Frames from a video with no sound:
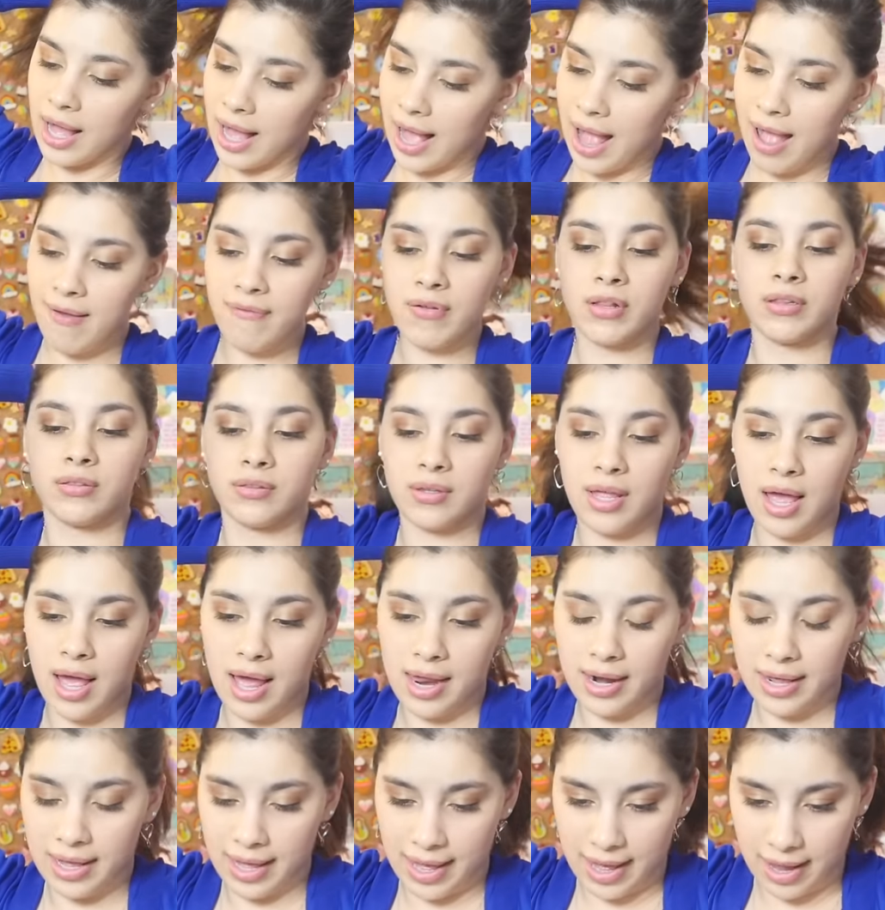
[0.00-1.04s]
I have a
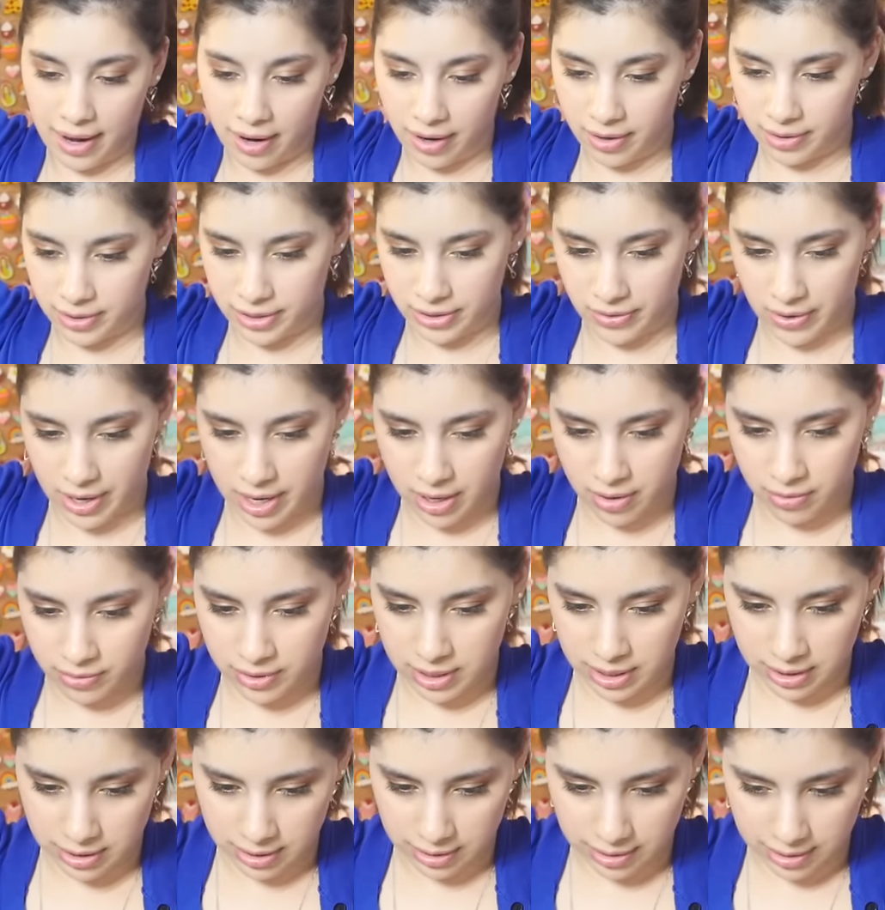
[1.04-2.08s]
lot of hair, so I don't
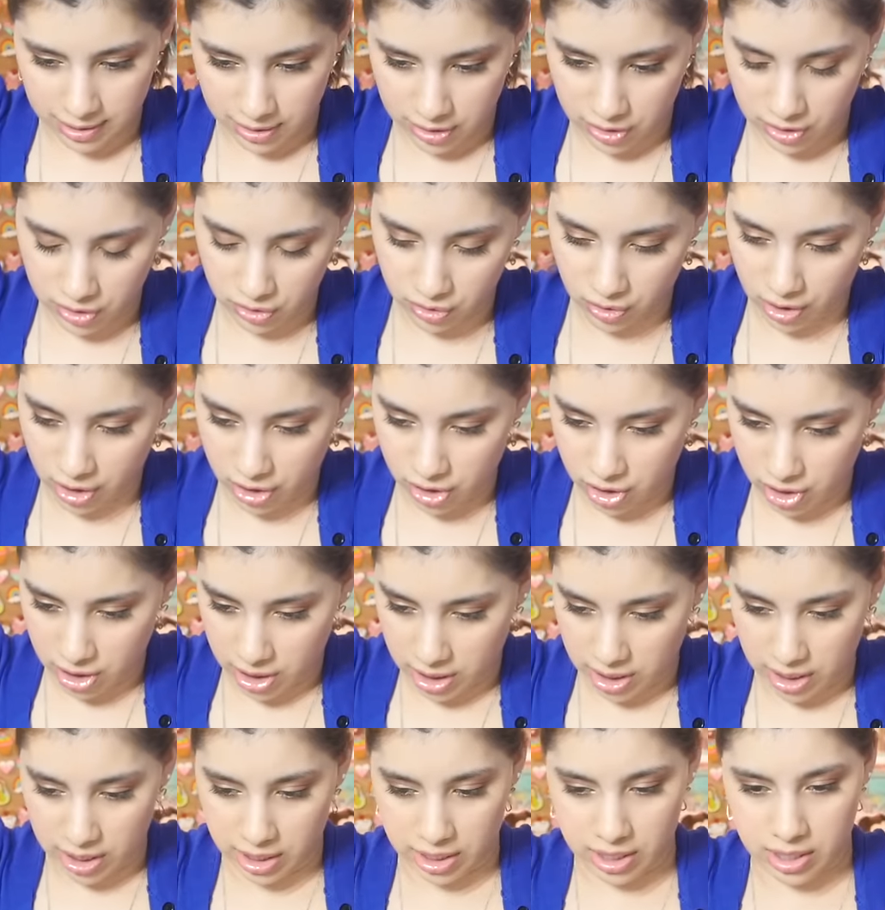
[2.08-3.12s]
think that this
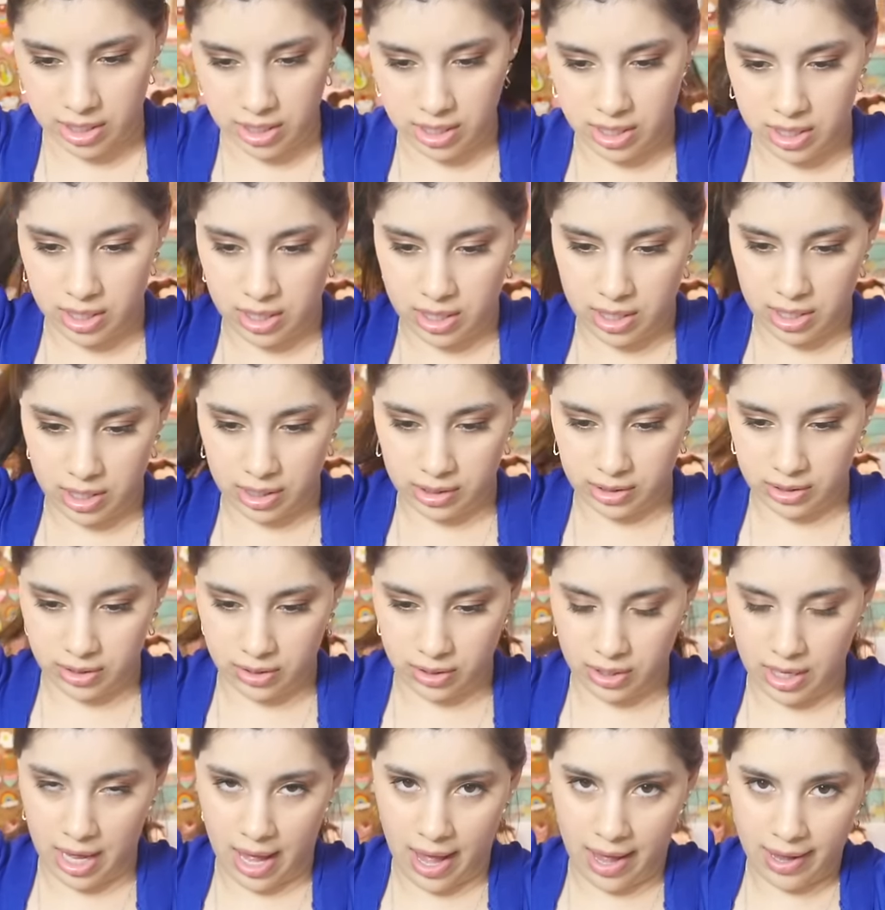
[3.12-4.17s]
scrunchie
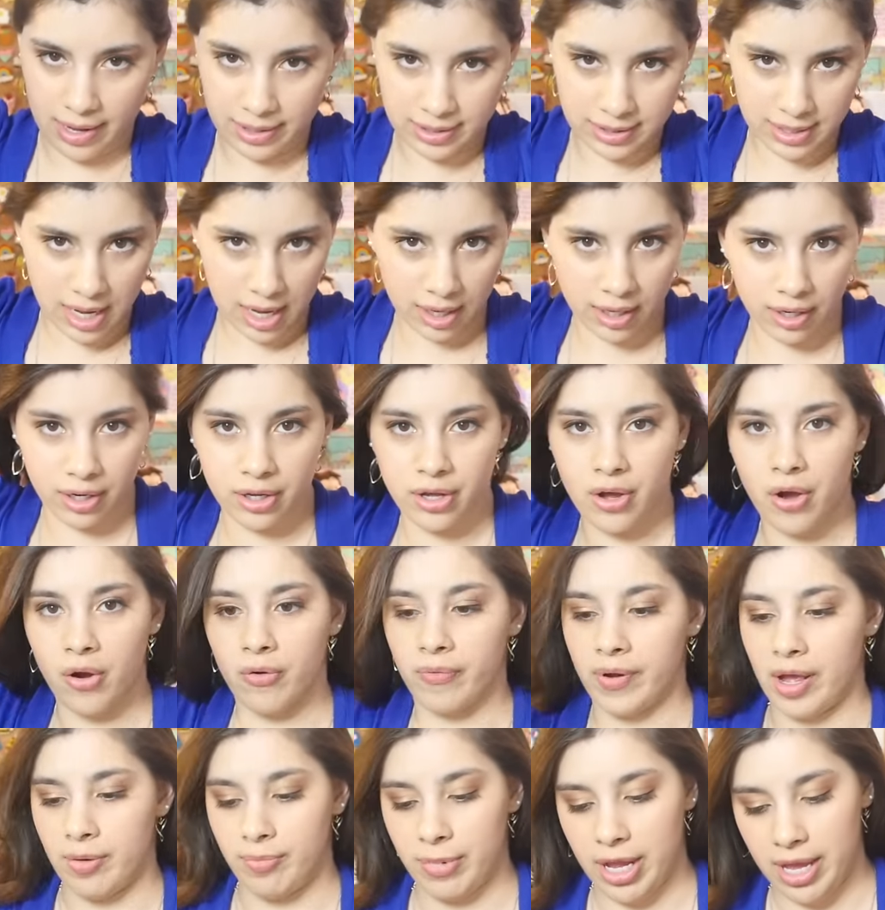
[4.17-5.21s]
It's not gonna go
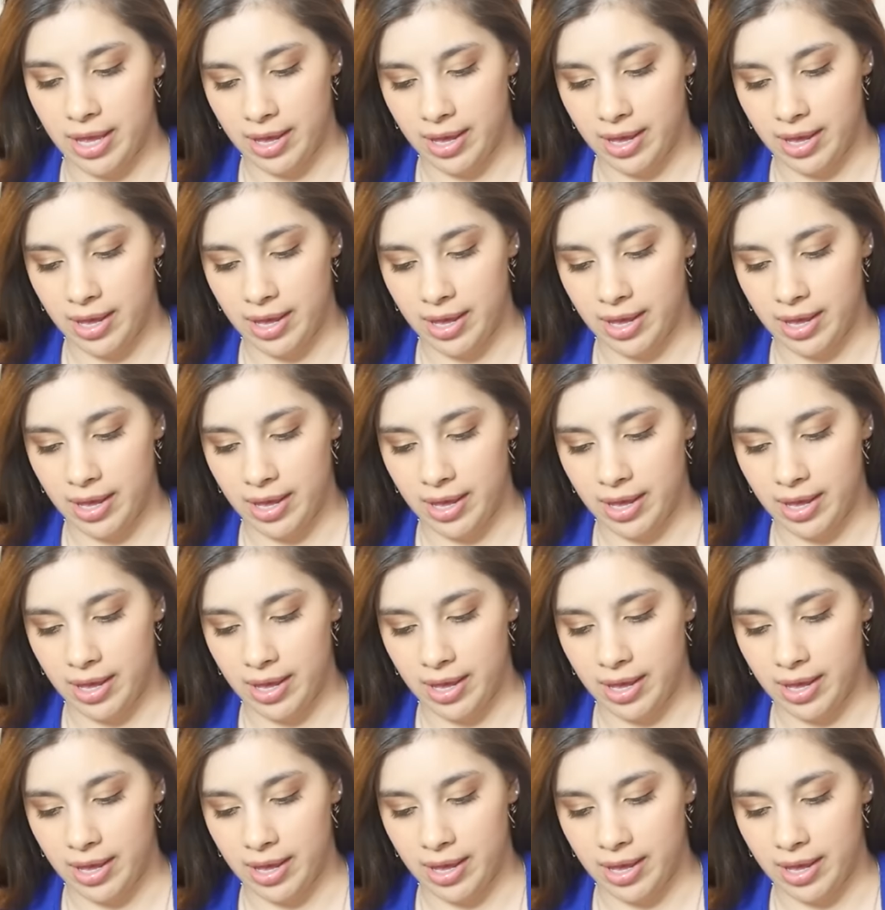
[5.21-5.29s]
around my